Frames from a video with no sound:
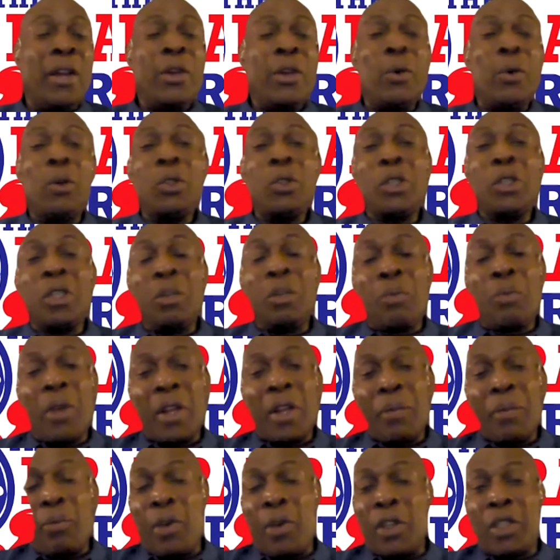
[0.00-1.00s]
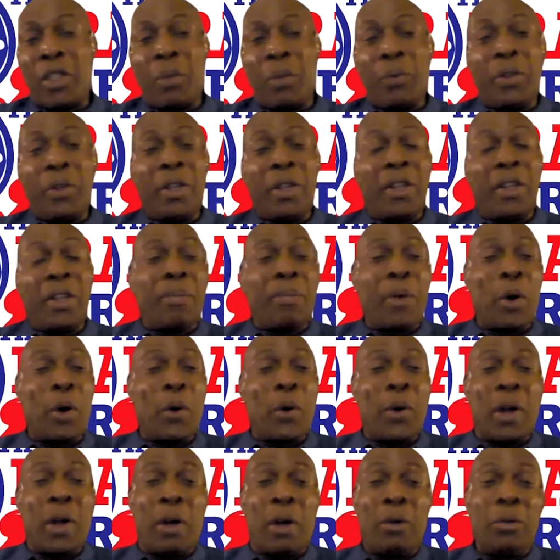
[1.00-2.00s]
You're always going to get pressure when the
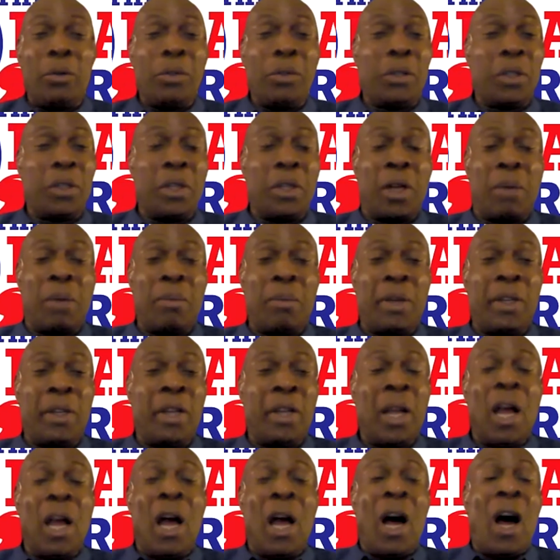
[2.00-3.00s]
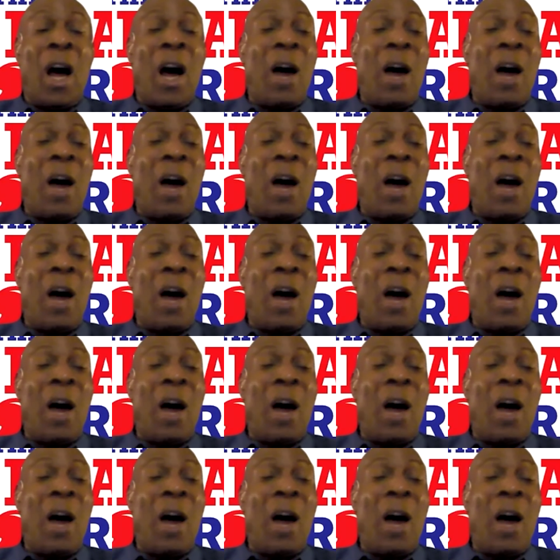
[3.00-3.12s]
bell goes. You know what I mean?